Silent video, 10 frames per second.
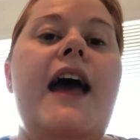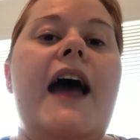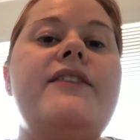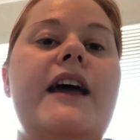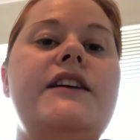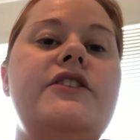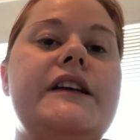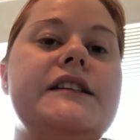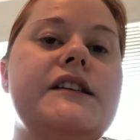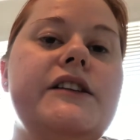And then you
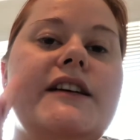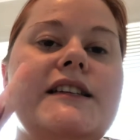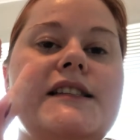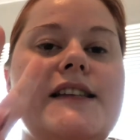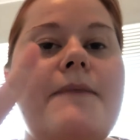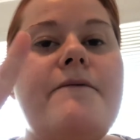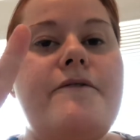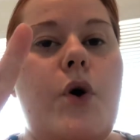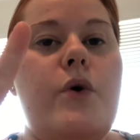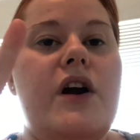need to look at step
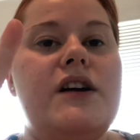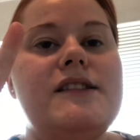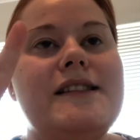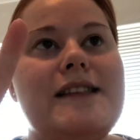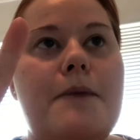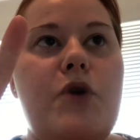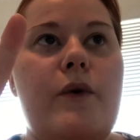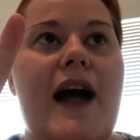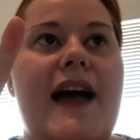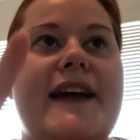4,
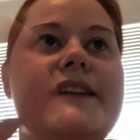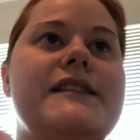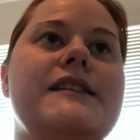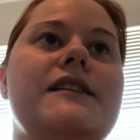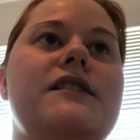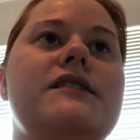summarize.